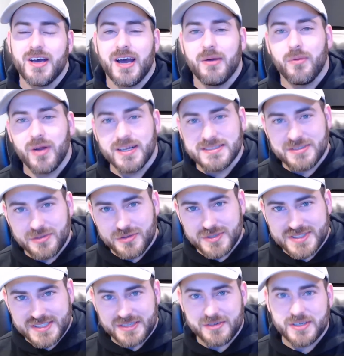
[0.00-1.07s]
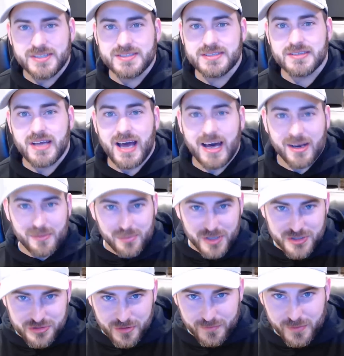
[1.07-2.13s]
I want to do a series, how to
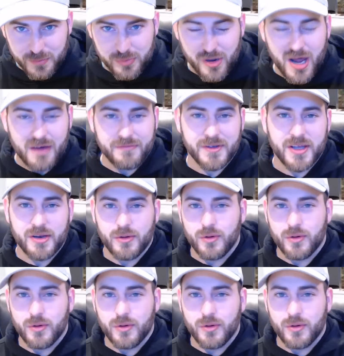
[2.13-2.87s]
breed shrimp for profit,